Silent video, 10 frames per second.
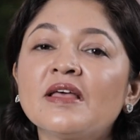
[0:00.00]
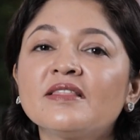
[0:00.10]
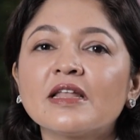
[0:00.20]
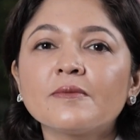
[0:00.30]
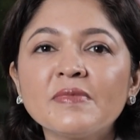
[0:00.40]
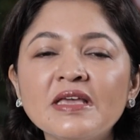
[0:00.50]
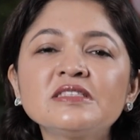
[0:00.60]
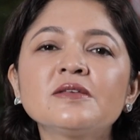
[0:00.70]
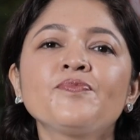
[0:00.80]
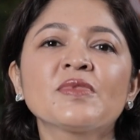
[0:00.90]
That
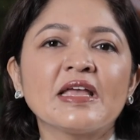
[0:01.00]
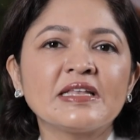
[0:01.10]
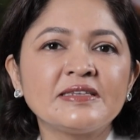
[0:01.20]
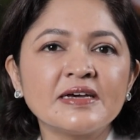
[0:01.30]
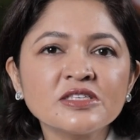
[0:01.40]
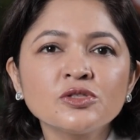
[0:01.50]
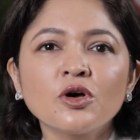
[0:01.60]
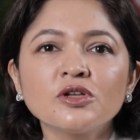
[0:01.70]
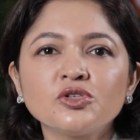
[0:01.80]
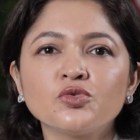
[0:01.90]
means it does
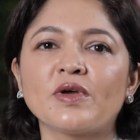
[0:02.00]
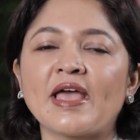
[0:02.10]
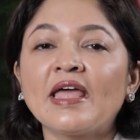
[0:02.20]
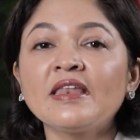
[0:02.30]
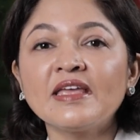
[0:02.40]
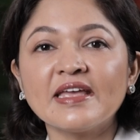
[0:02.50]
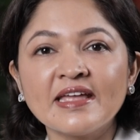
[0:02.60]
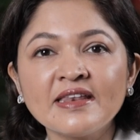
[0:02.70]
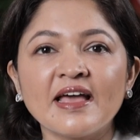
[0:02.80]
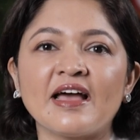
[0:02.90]
not do any
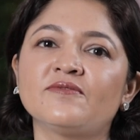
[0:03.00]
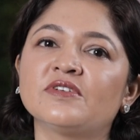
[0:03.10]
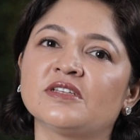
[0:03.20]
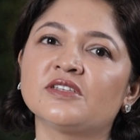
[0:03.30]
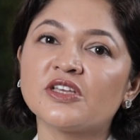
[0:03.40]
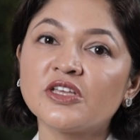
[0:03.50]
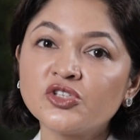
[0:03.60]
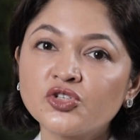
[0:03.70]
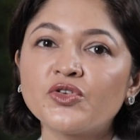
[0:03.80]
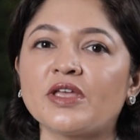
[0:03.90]
inadvertent
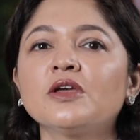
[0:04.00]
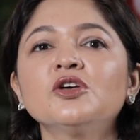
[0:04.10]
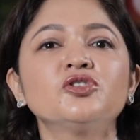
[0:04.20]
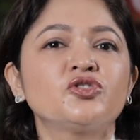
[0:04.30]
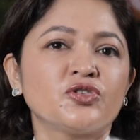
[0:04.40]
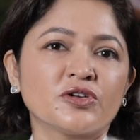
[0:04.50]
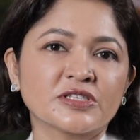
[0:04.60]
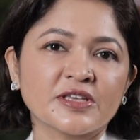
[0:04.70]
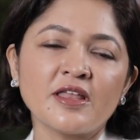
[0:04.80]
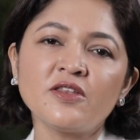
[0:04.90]
injury to your
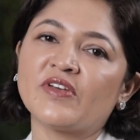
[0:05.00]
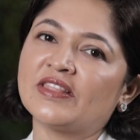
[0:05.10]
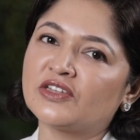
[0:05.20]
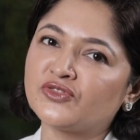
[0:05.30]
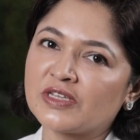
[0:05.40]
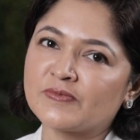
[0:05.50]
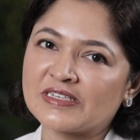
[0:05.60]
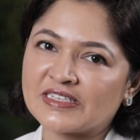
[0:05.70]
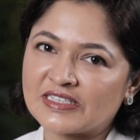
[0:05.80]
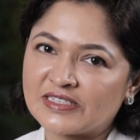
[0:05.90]
skin when the
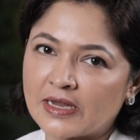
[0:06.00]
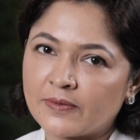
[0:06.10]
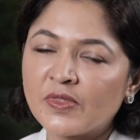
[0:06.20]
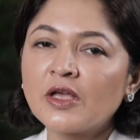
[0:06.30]
treatment is done.